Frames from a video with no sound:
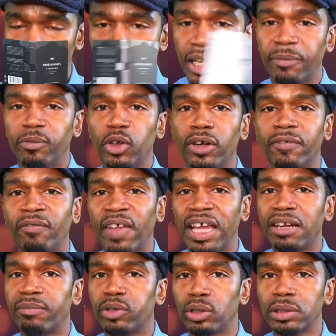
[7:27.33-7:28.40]
If you're a
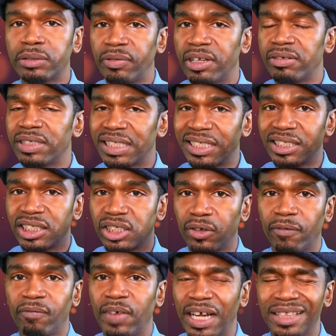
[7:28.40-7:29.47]
fan of those fragrances, you'll
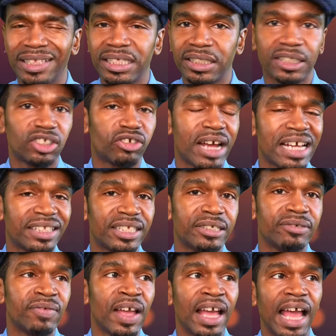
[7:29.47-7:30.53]
find this
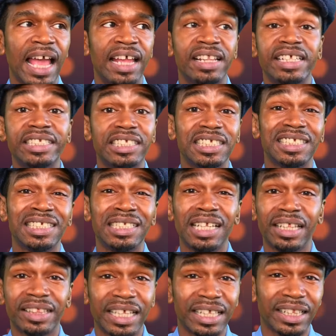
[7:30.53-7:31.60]
attractive. And this is
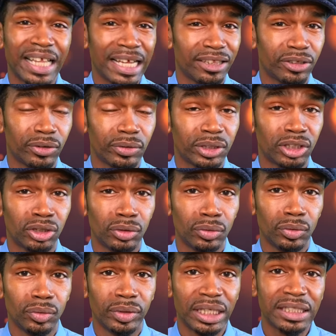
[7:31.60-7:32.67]
nothing like those
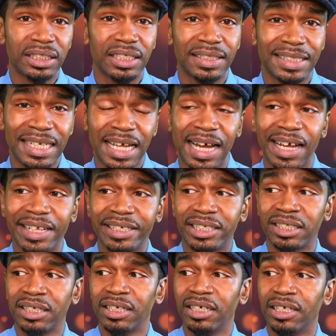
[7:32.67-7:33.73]
two. This is not
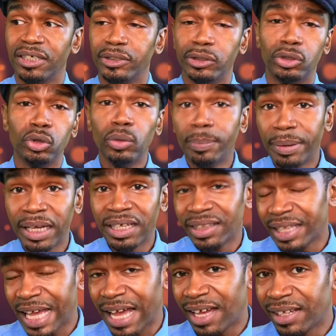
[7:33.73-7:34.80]
duping
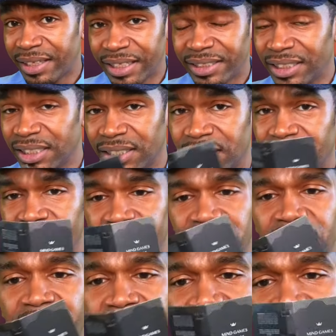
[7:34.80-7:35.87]
that. There's
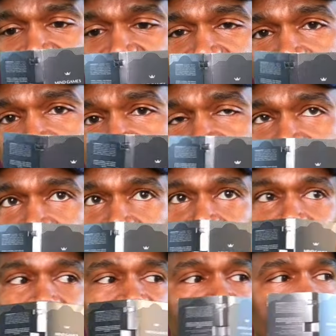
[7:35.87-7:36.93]
nothing that I've smelled that
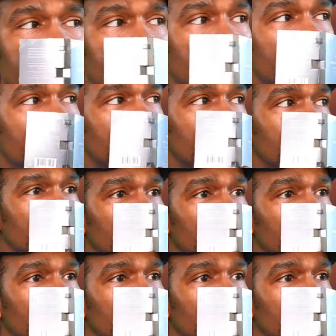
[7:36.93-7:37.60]
reminds me of this.